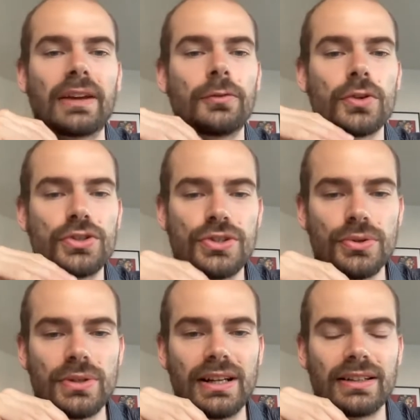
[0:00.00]
for
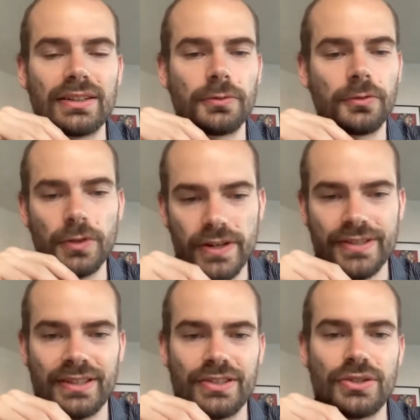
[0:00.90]
students,
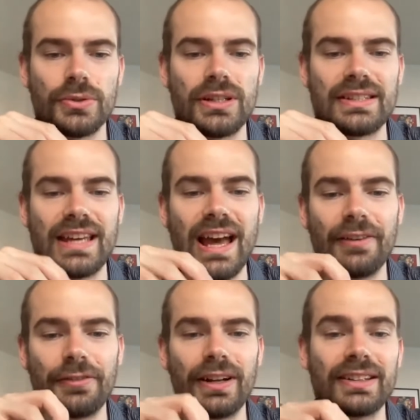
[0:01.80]
first, students
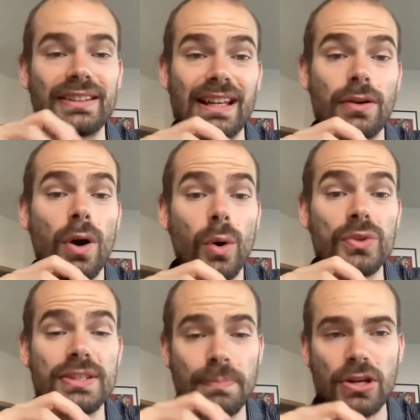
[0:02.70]
have their own
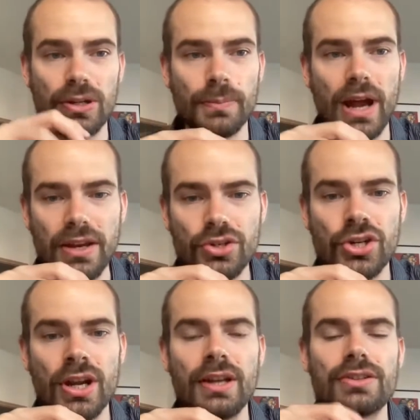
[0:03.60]
special
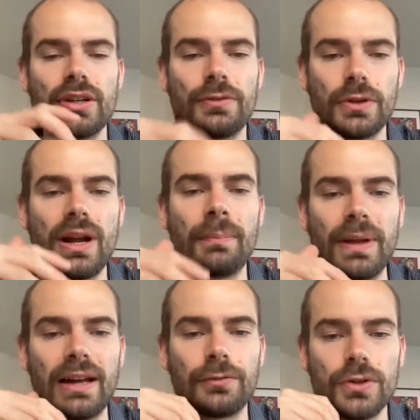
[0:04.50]
branch. So if you're
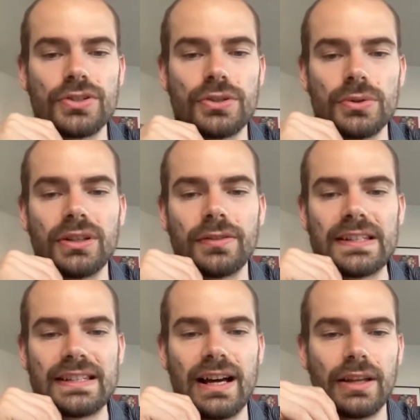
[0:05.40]
applying for a student
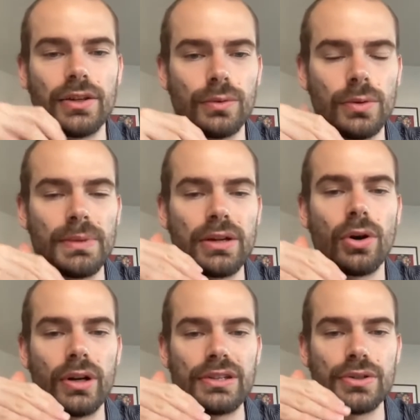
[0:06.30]
visa, you will be
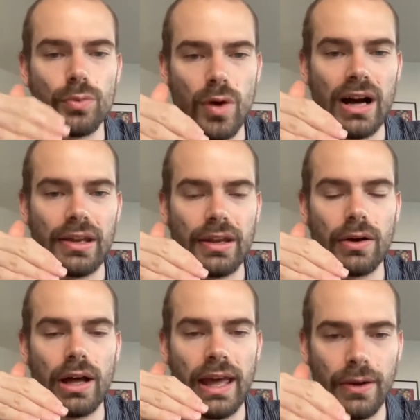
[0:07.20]
going to one
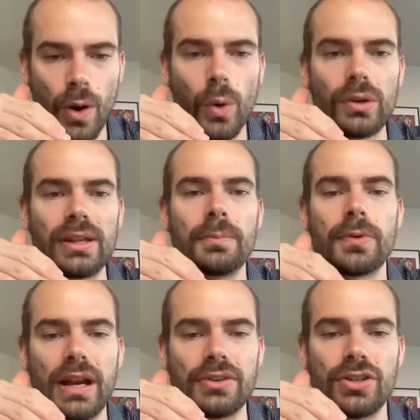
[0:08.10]
and only
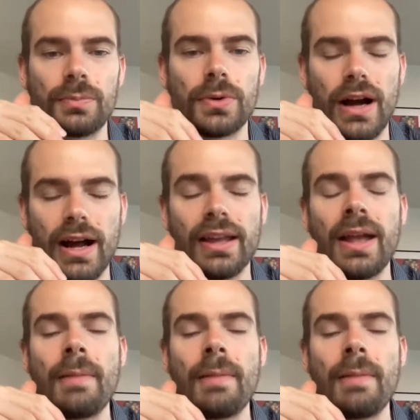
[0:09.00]
branch in Prague.